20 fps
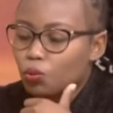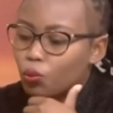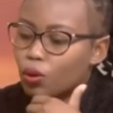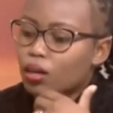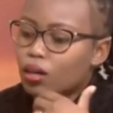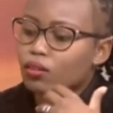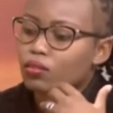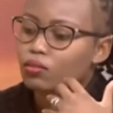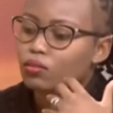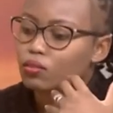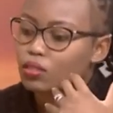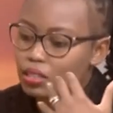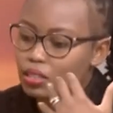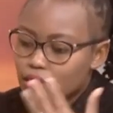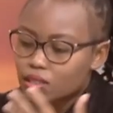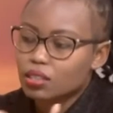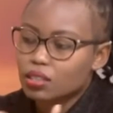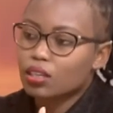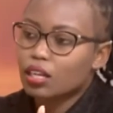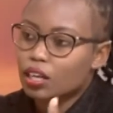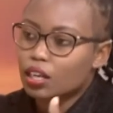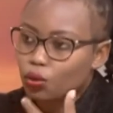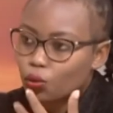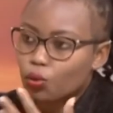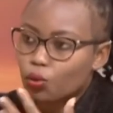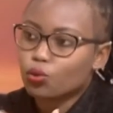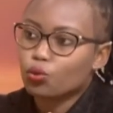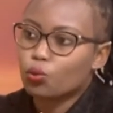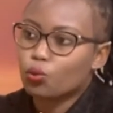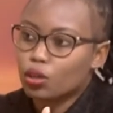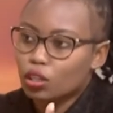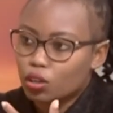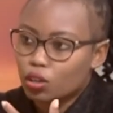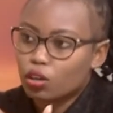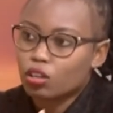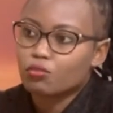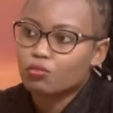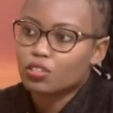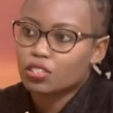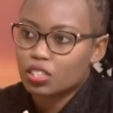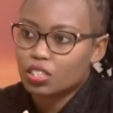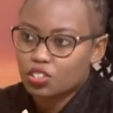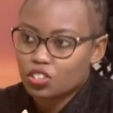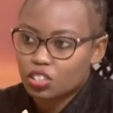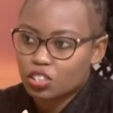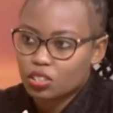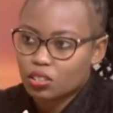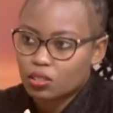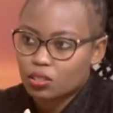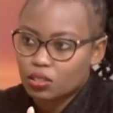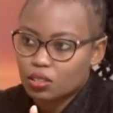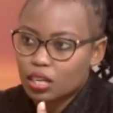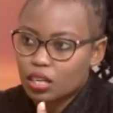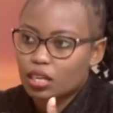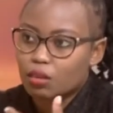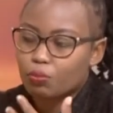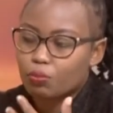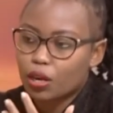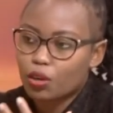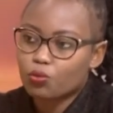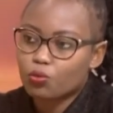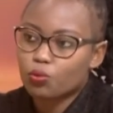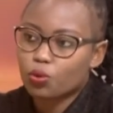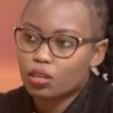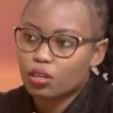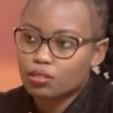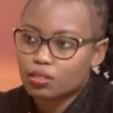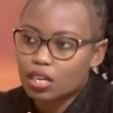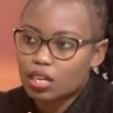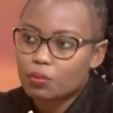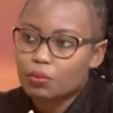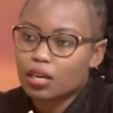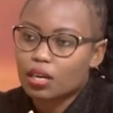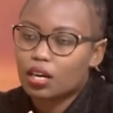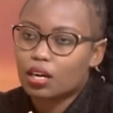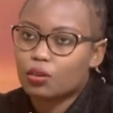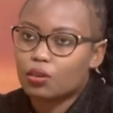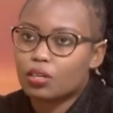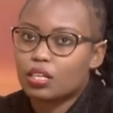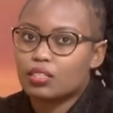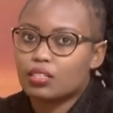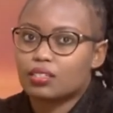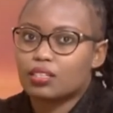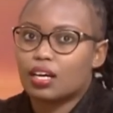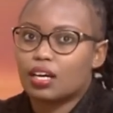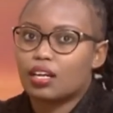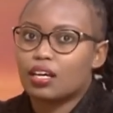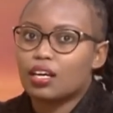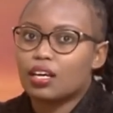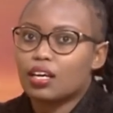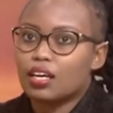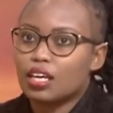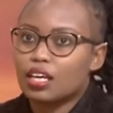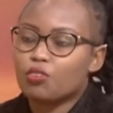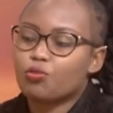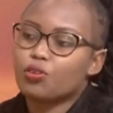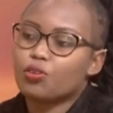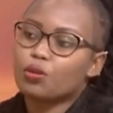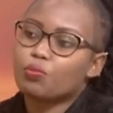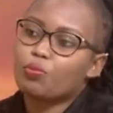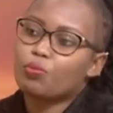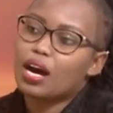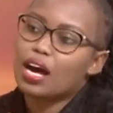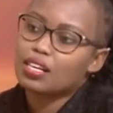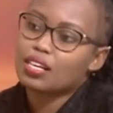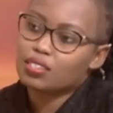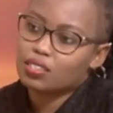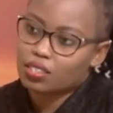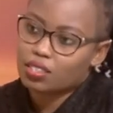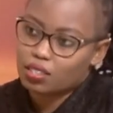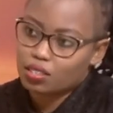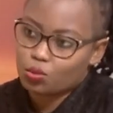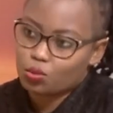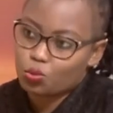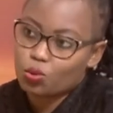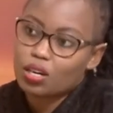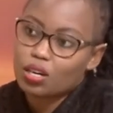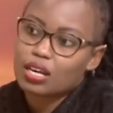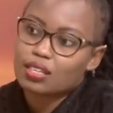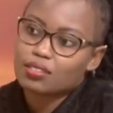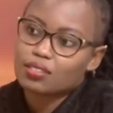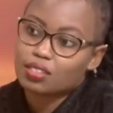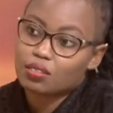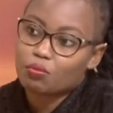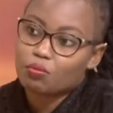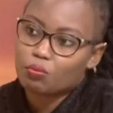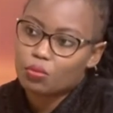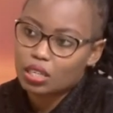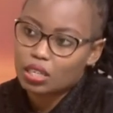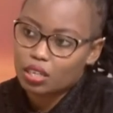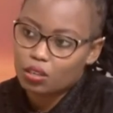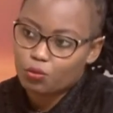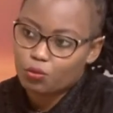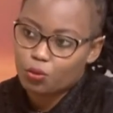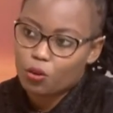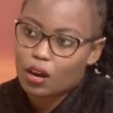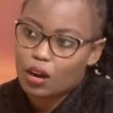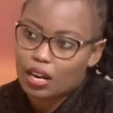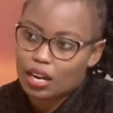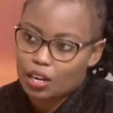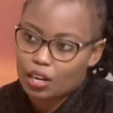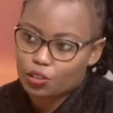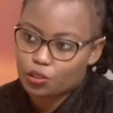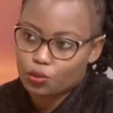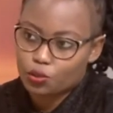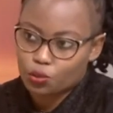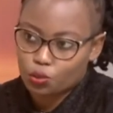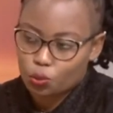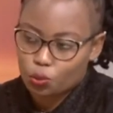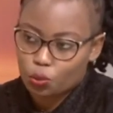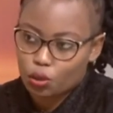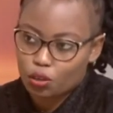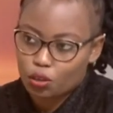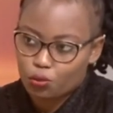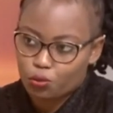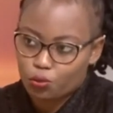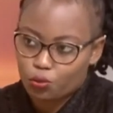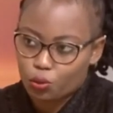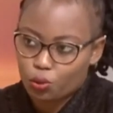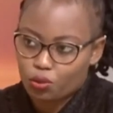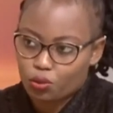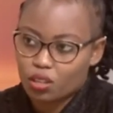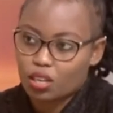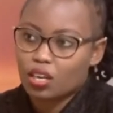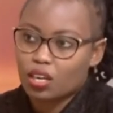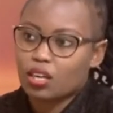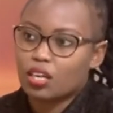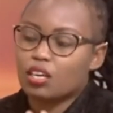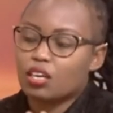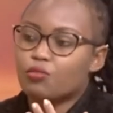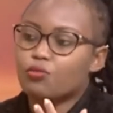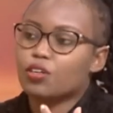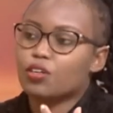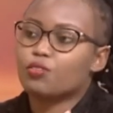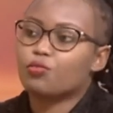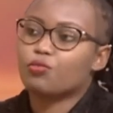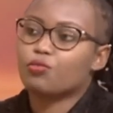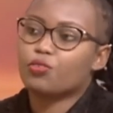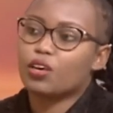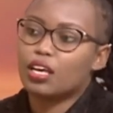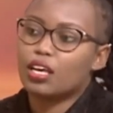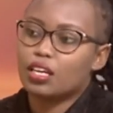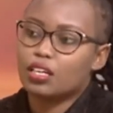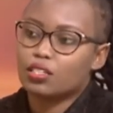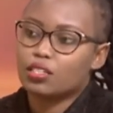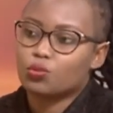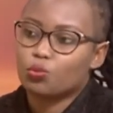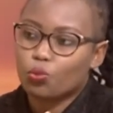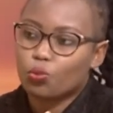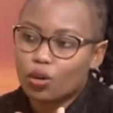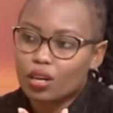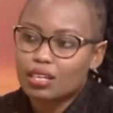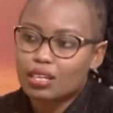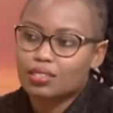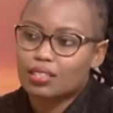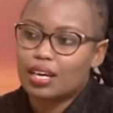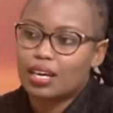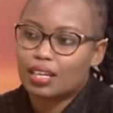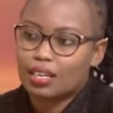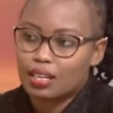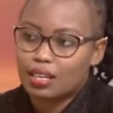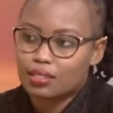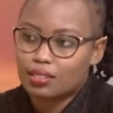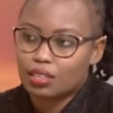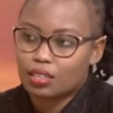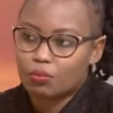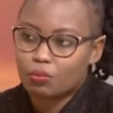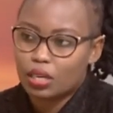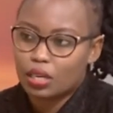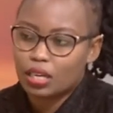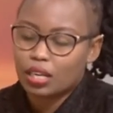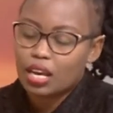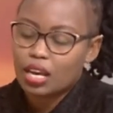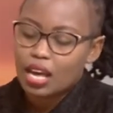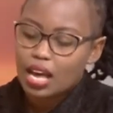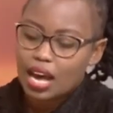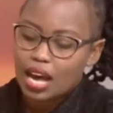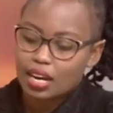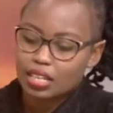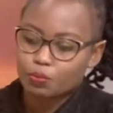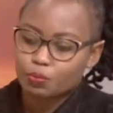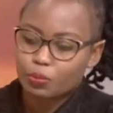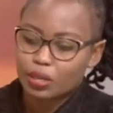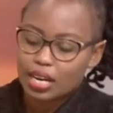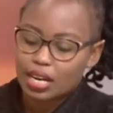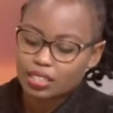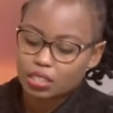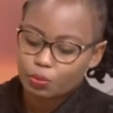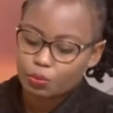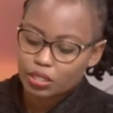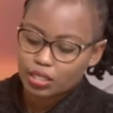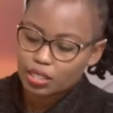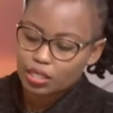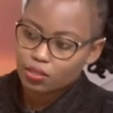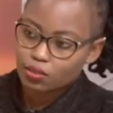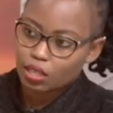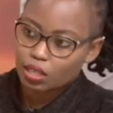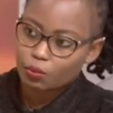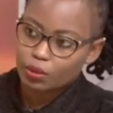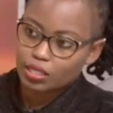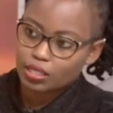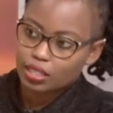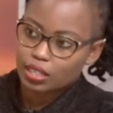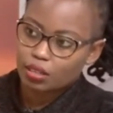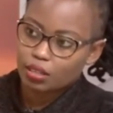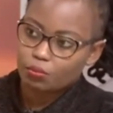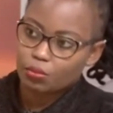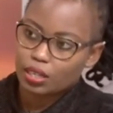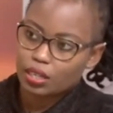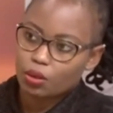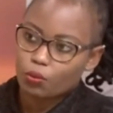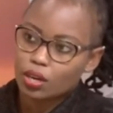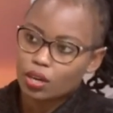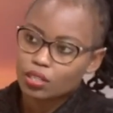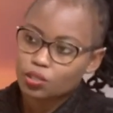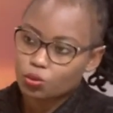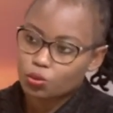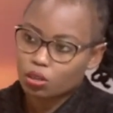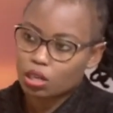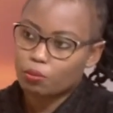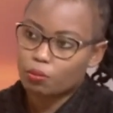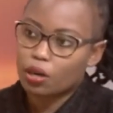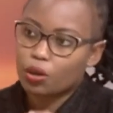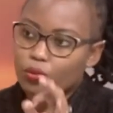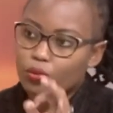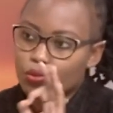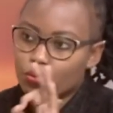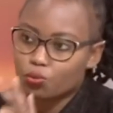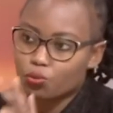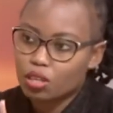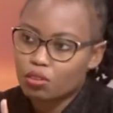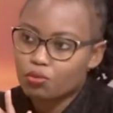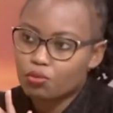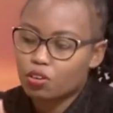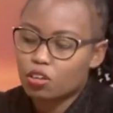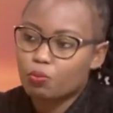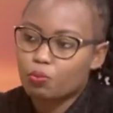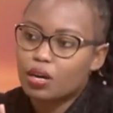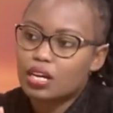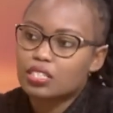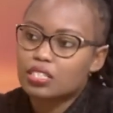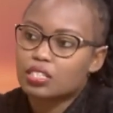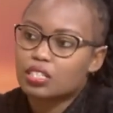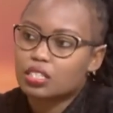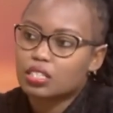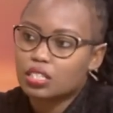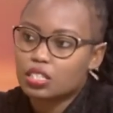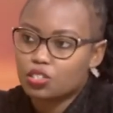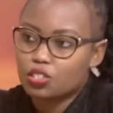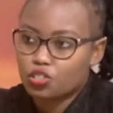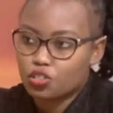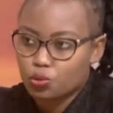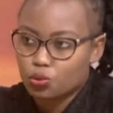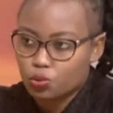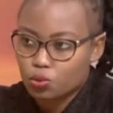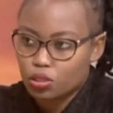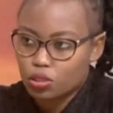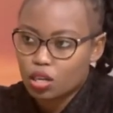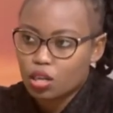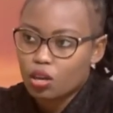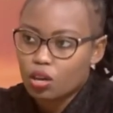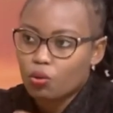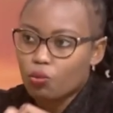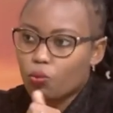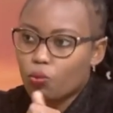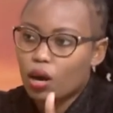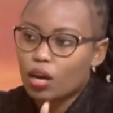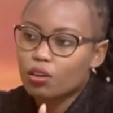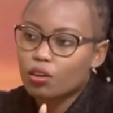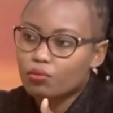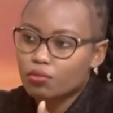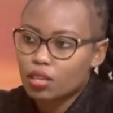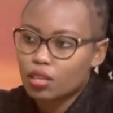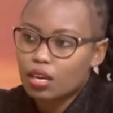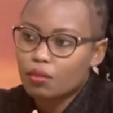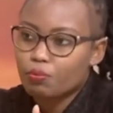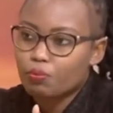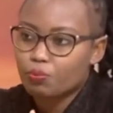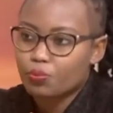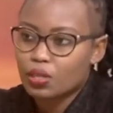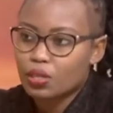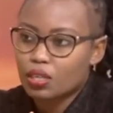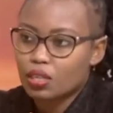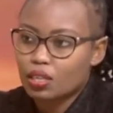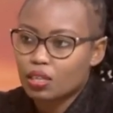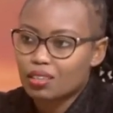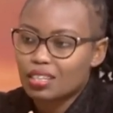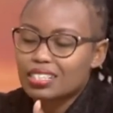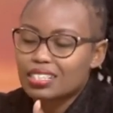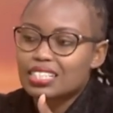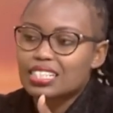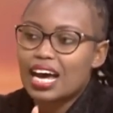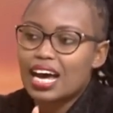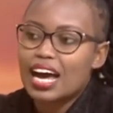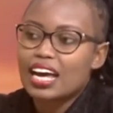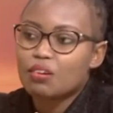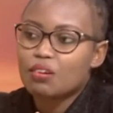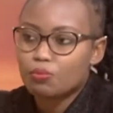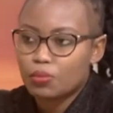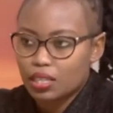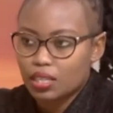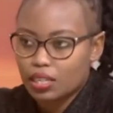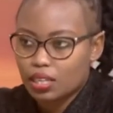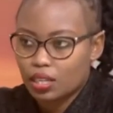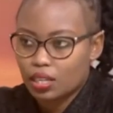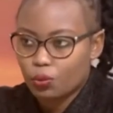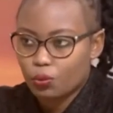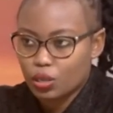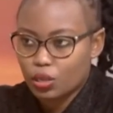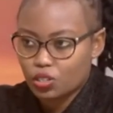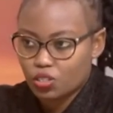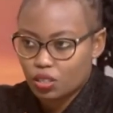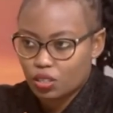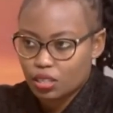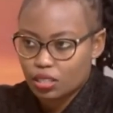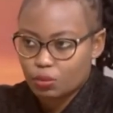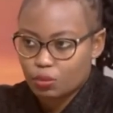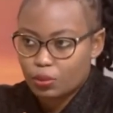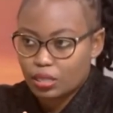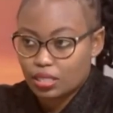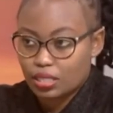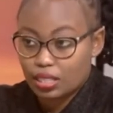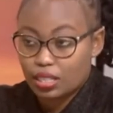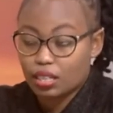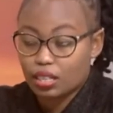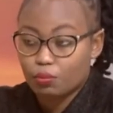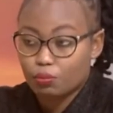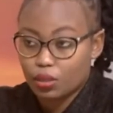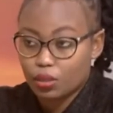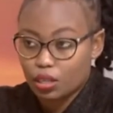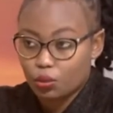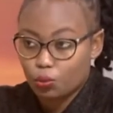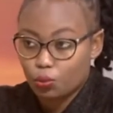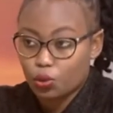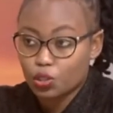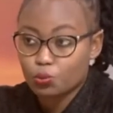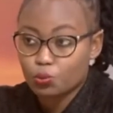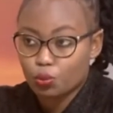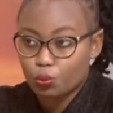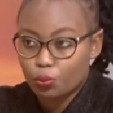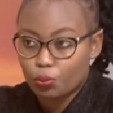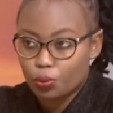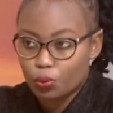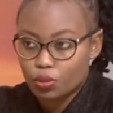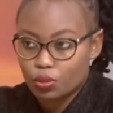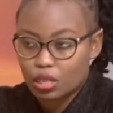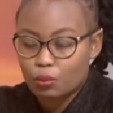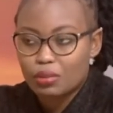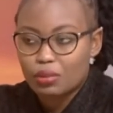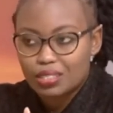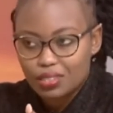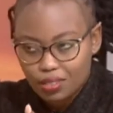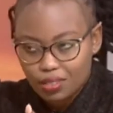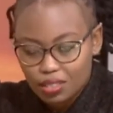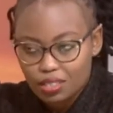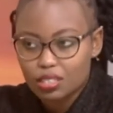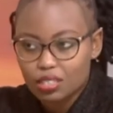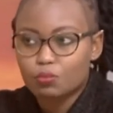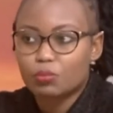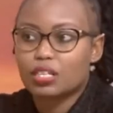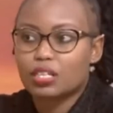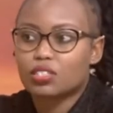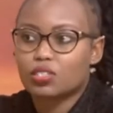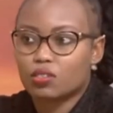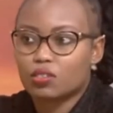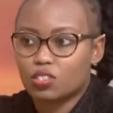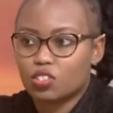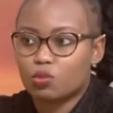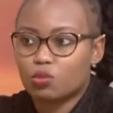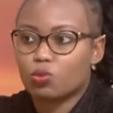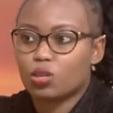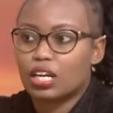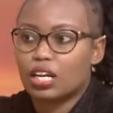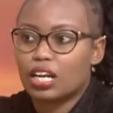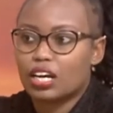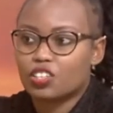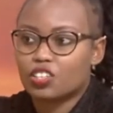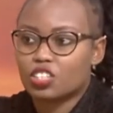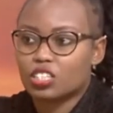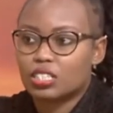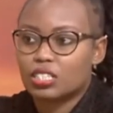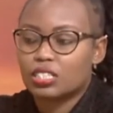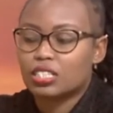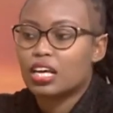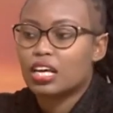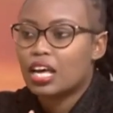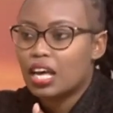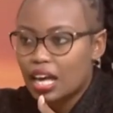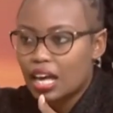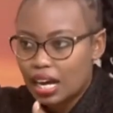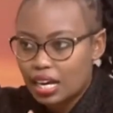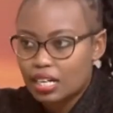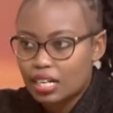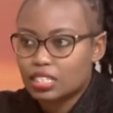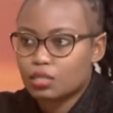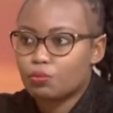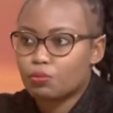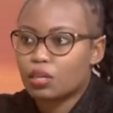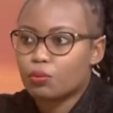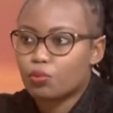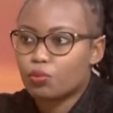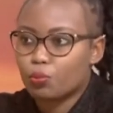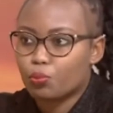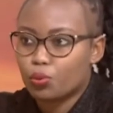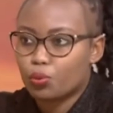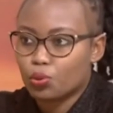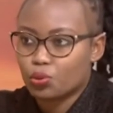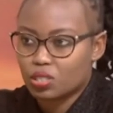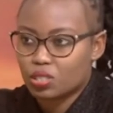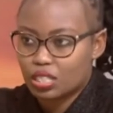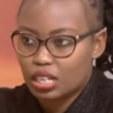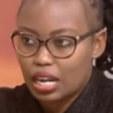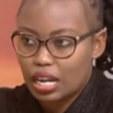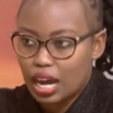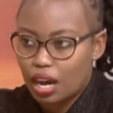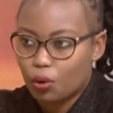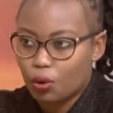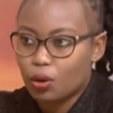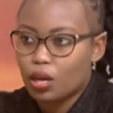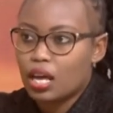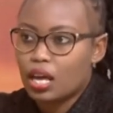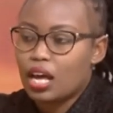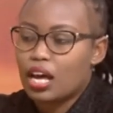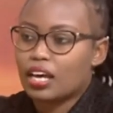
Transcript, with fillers: Well, it's still an ongoing conversation, and part of what is coming out is that if it passes, what does it mean for our elections going forth? If it fails, what exactly does it mean? And as, as it pertains to that particular bill, I want us to talk about three very pertinent issues, one of them being the timing in which this particular bill was proposed. I mean, six months to the general elections, and it's being proposed now.